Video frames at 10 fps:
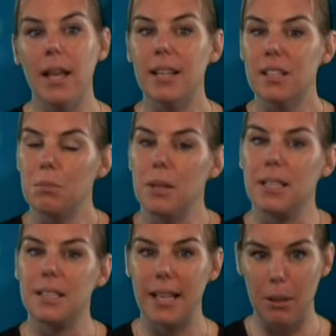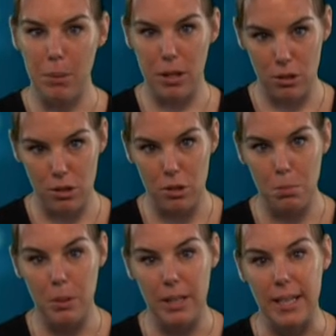This means they can be used to
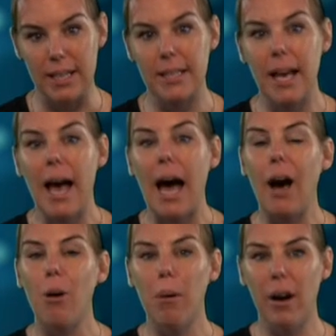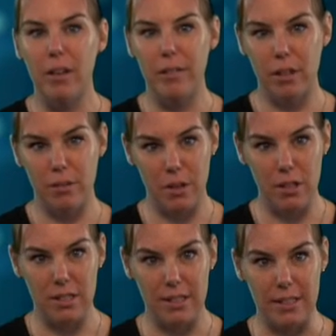predict how
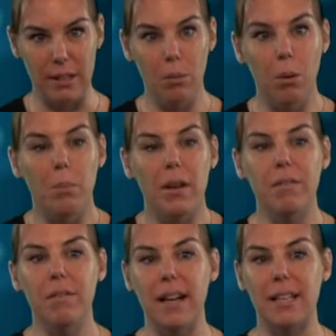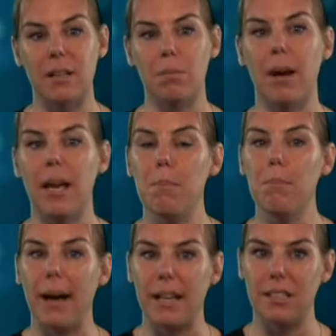biodiversity will be affected by
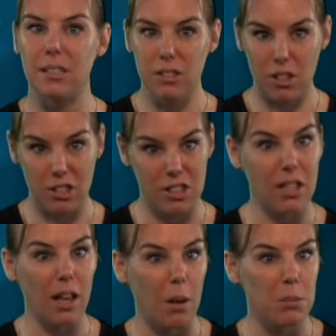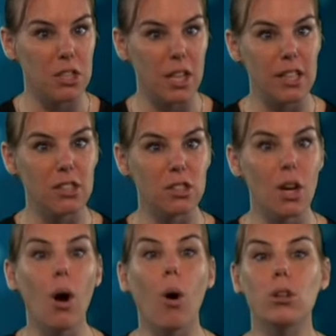impacts such as climate change
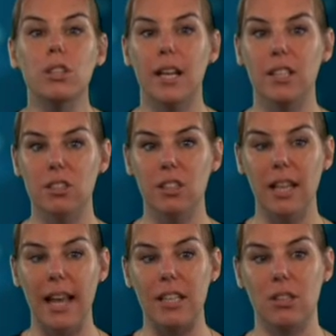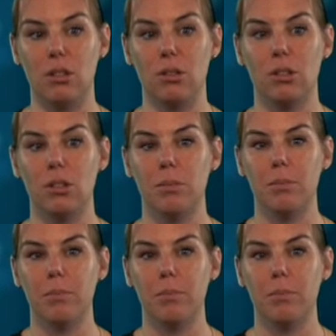or changes in land use.